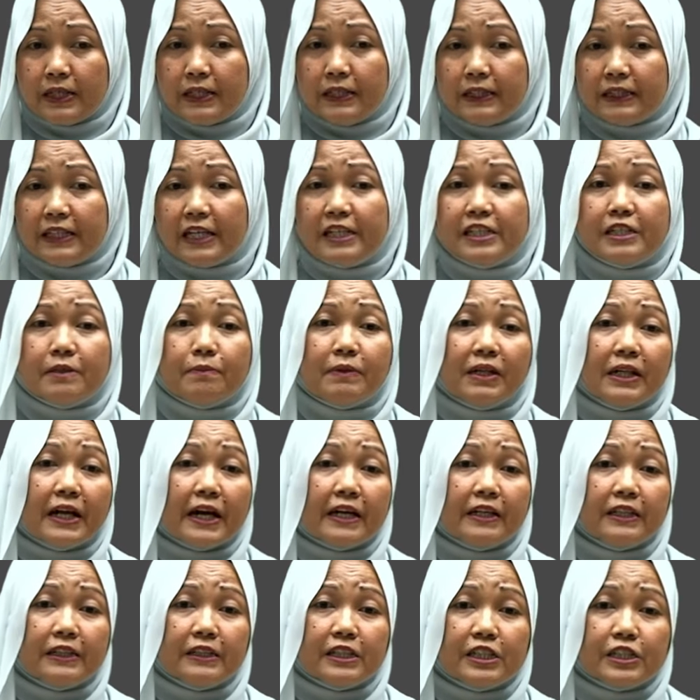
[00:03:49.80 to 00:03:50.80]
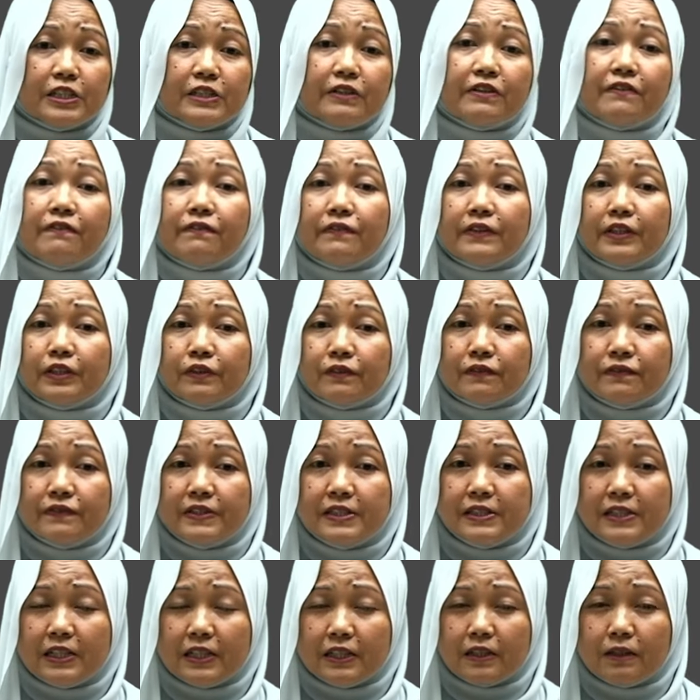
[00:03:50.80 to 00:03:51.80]
Tangible heritage refer to
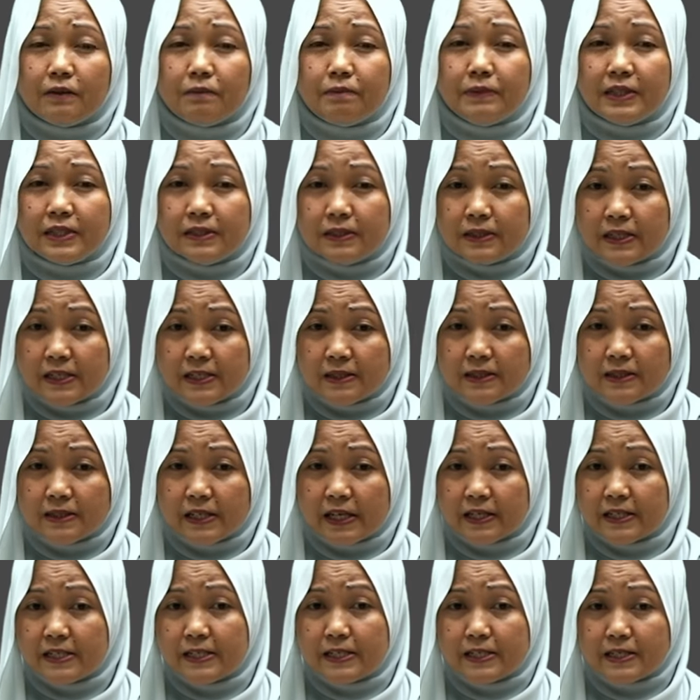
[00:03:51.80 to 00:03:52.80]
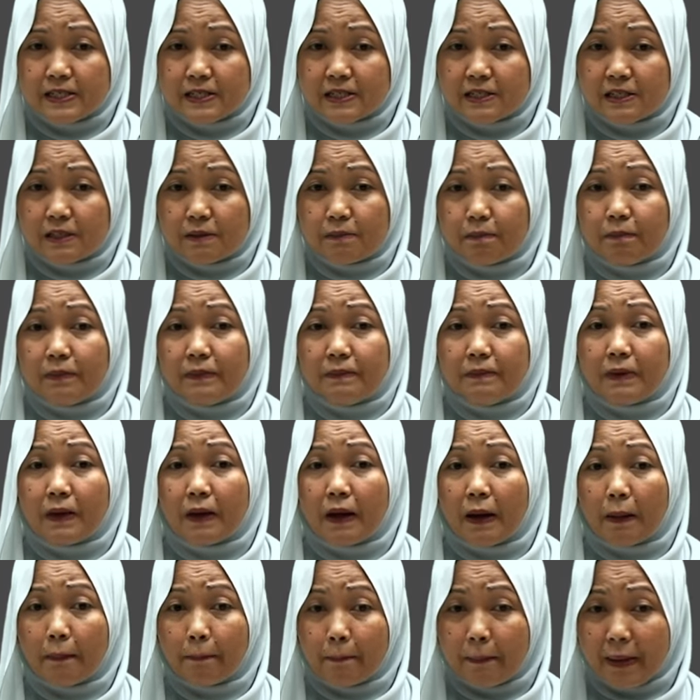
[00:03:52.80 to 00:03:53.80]
physical buildings and historic
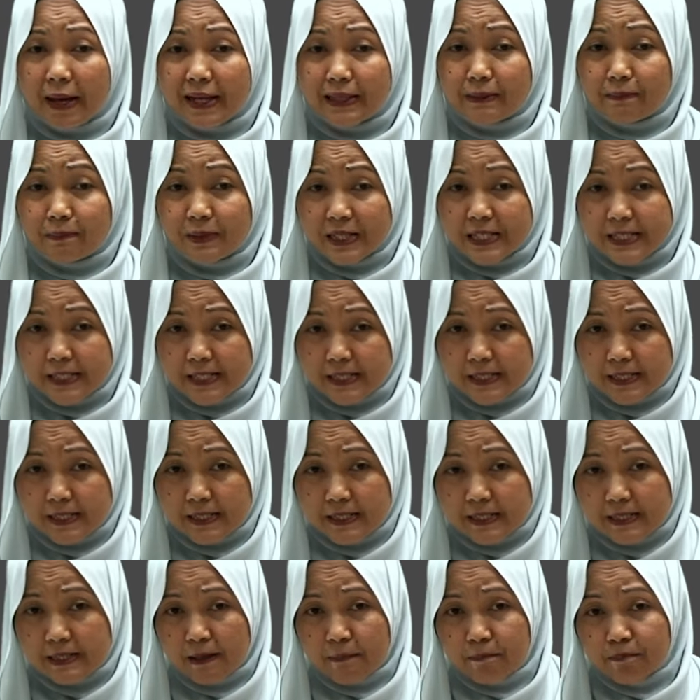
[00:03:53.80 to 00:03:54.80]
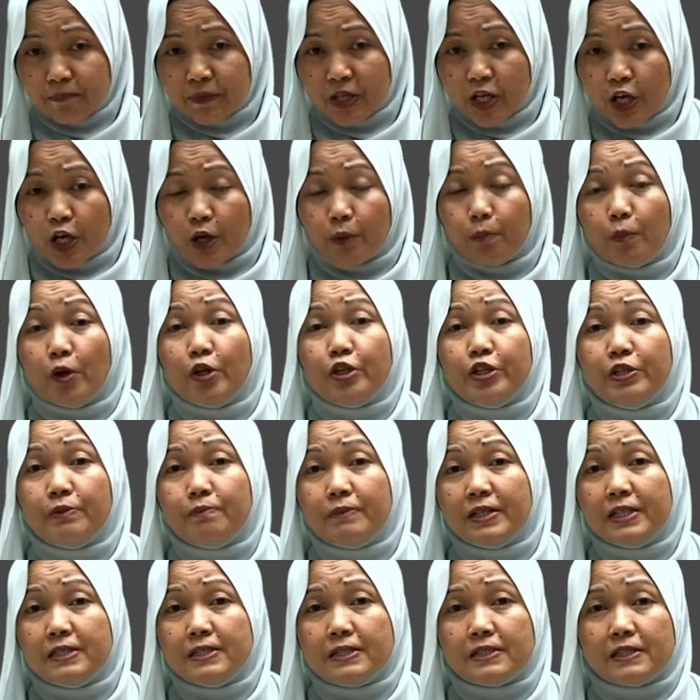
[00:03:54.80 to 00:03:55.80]
pet places,
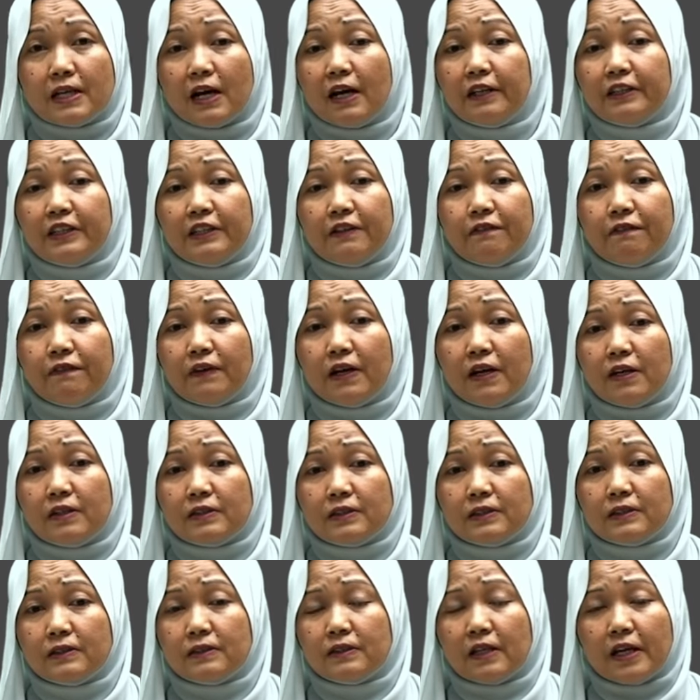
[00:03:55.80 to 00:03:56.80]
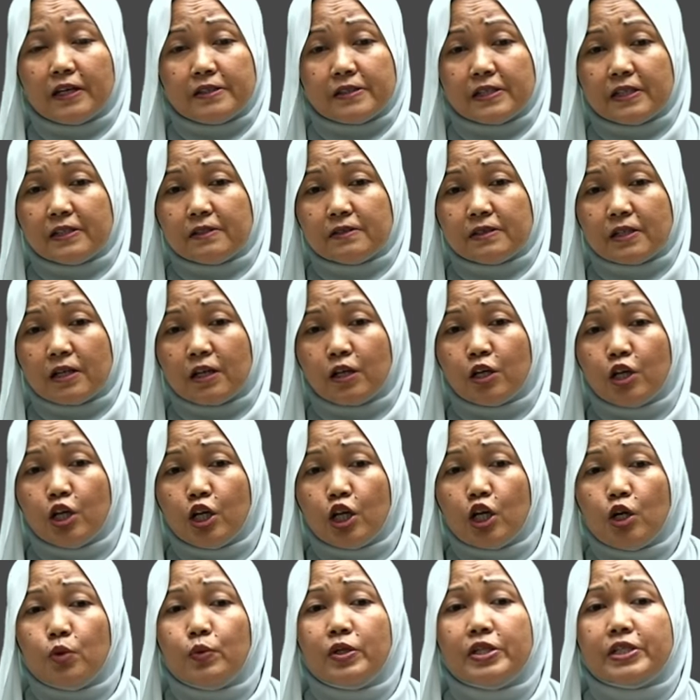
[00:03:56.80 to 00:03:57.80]
monuments, artifacts, etc.,
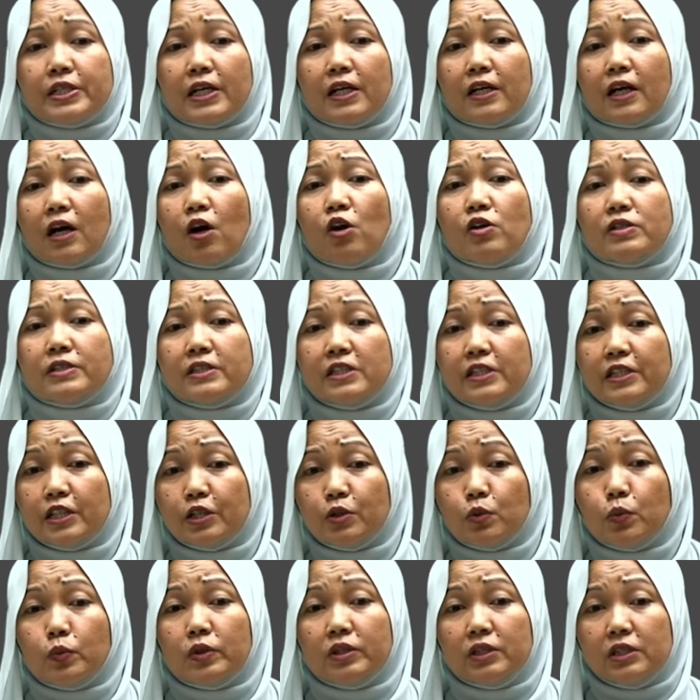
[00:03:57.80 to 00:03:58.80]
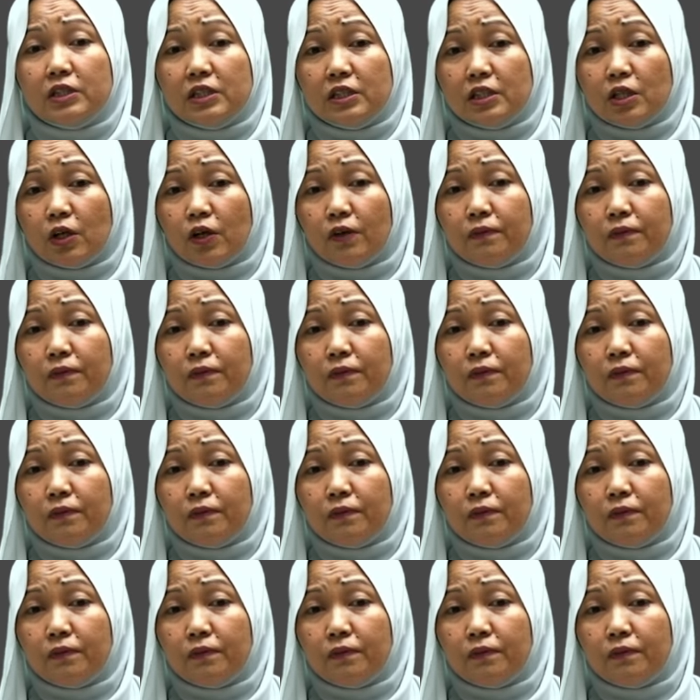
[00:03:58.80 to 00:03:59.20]
which are considered worthy of